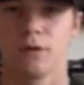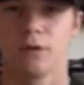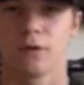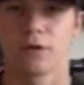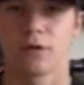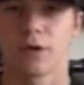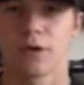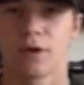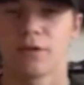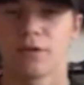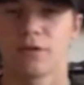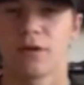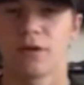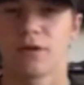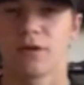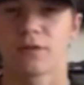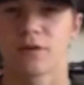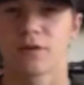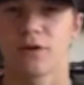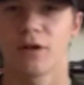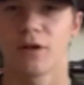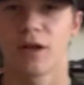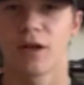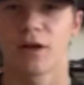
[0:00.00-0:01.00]
Yeah, the day
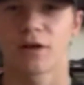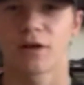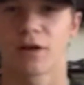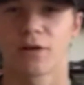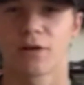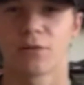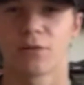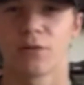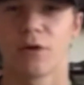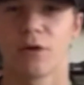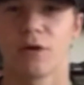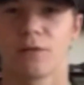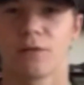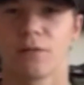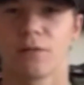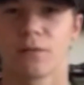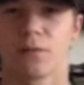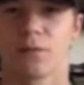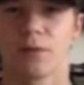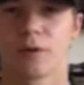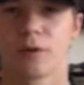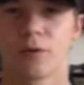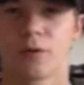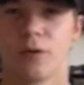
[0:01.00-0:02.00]
started out kind of rough.
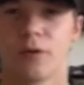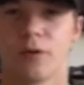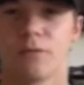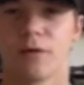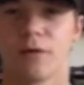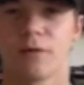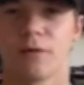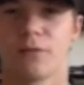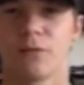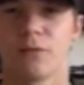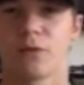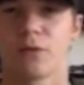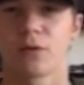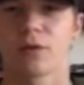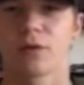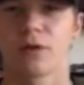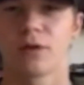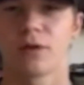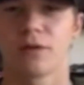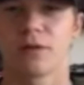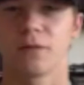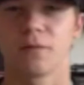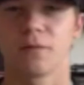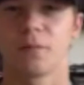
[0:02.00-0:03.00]
We qualified
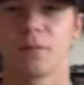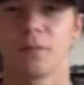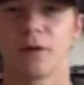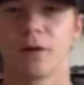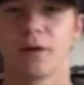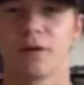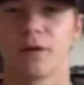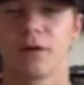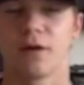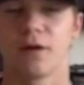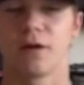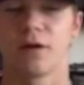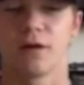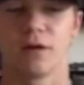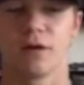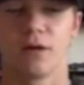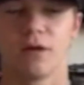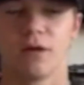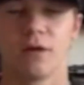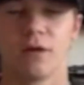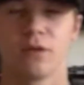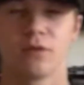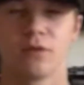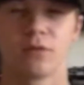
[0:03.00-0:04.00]
14th, but uh,
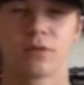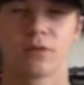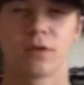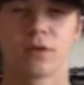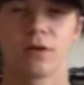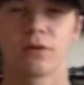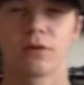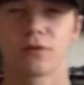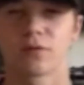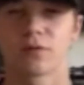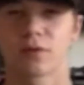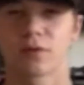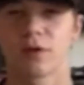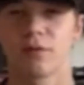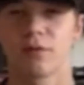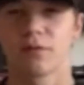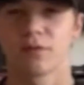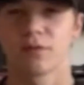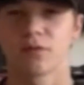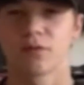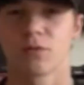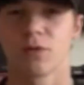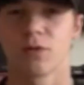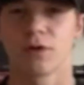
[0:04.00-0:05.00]
New Sellers gave
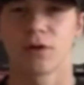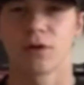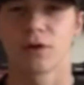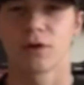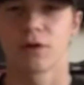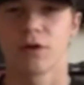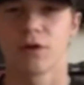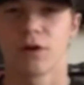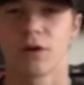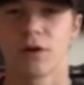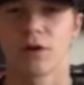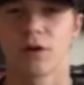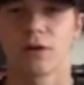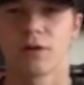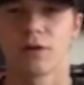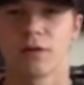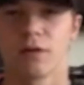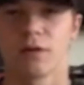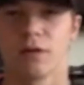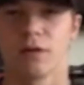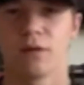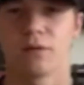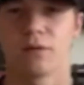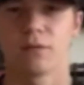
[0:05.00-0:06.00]
us a really good car, and
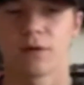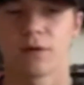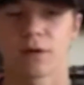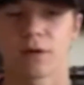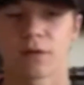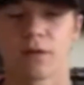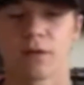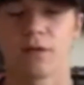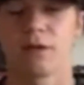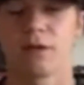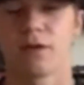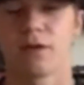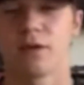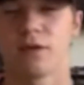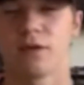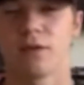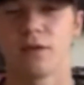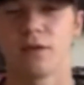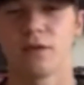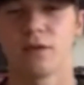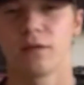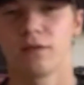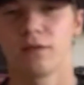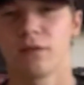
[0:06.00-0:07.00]
in fact, they did.
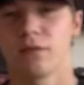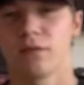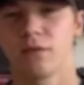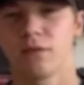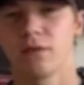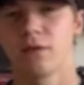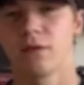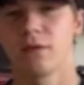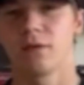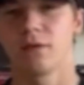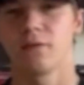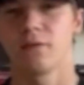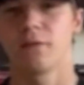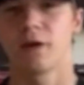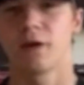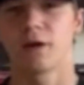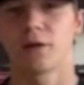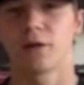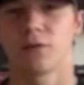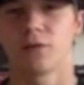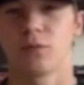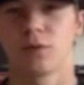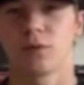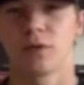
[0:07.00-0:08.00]
And in the
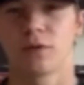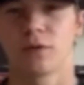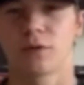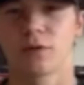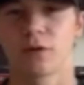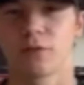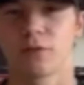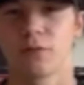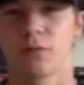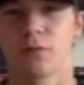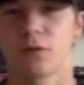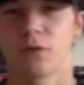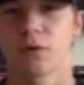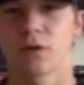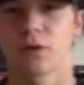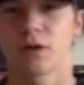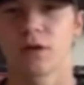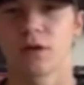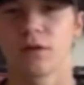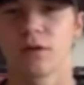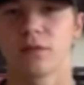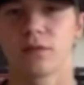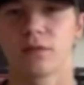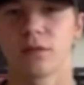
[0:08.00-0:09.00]
final, we started
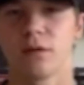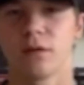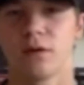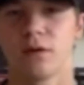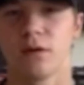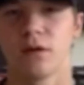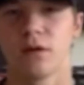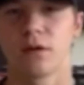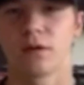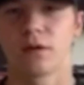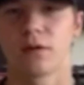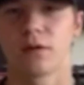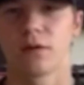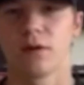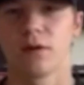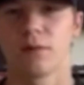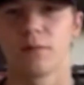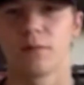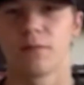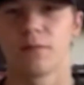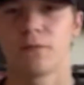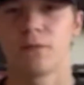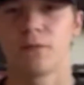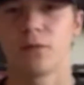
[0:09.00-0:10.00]
14th, ended
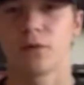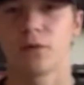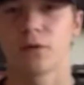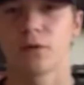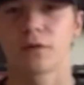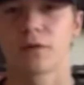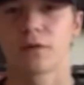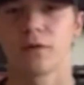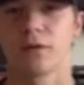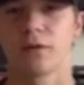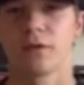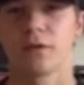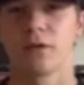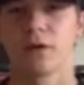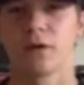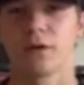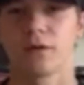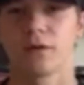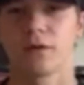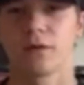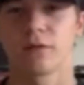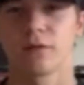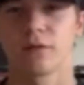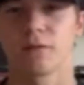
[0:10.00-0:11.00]
up fourth in
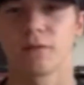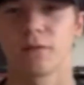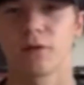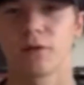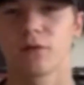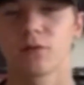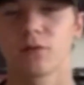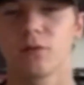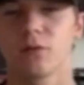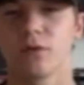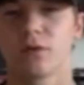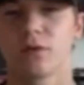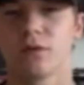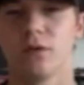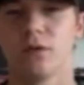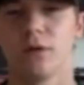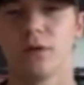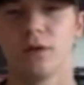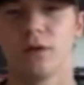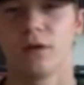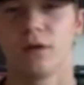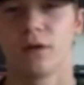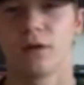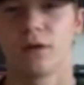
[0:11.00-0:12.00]
the first one,
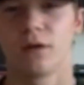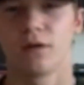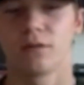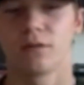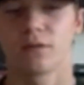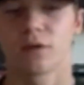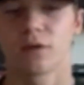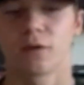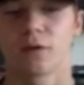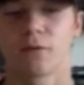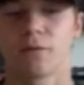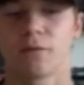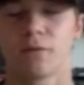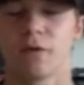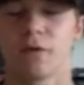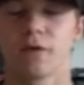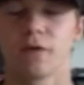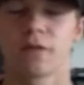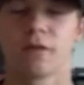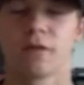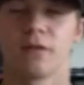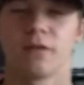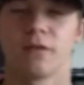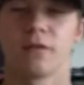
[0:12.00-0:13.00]
and started
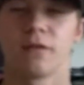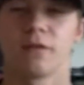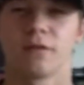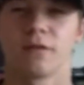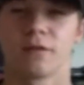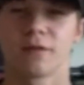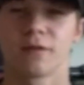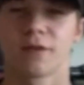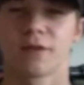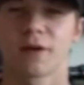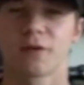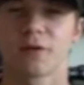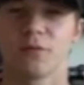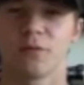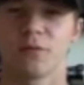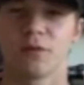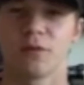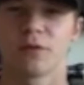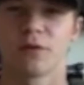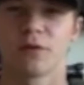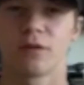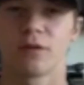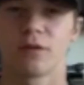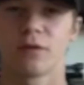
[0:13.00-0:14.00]
fifth in the second
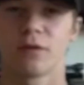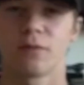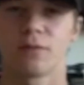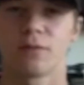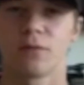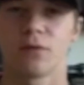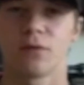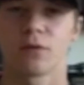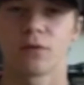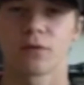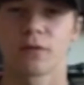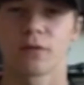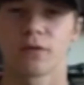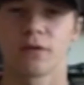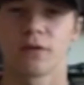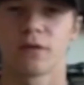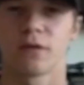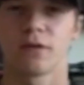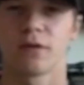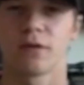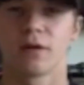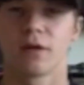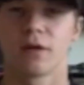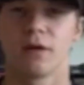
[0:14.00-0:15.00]
one, and ended up fourth.
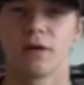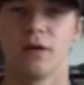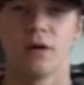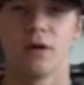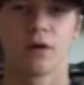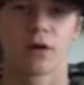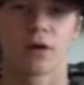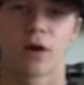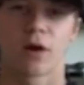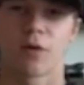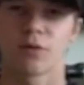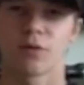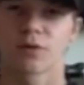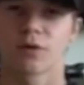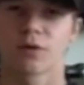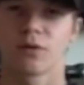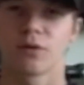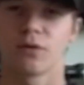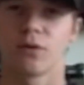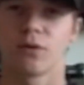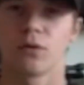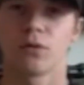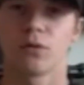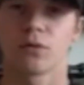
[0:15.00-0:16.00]
And uh, car was
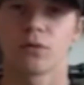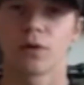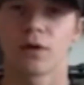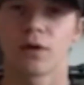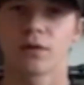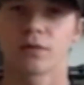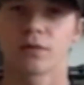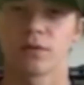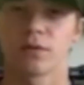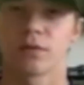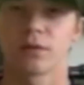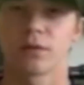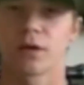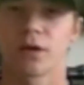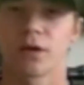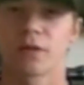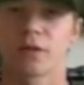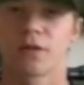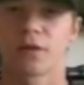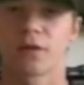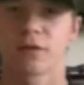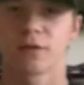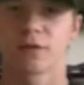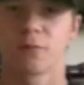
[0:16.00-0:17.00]
good the whole race, and got to
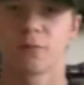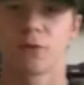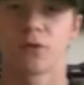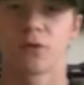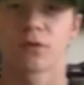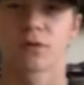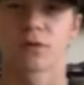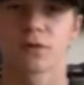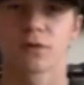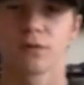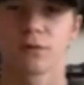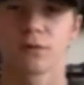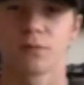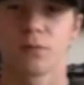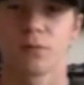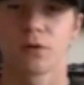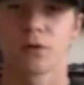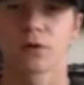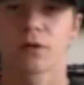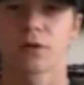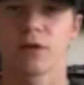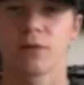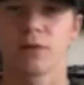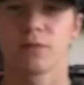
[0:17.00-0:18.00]
thank Sports
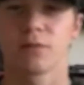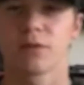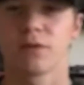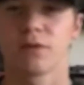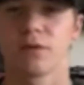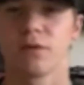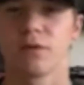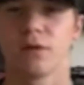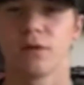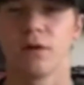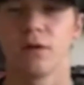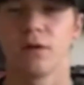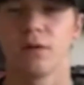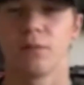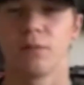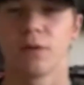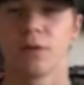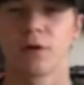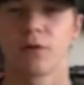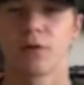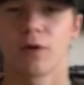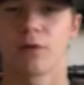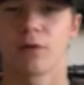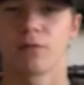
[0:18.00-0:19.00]
Sport Clips and
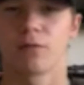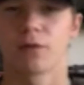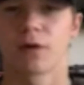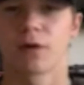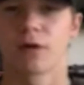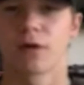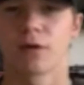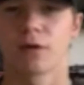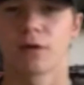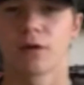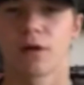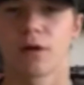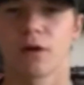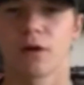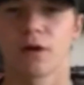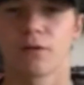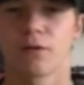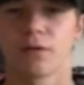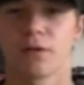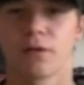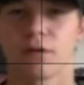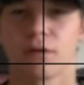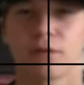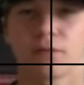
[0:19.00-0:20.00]
Big Red for getting the car out
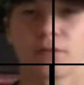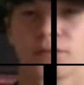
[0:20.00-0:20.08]
there.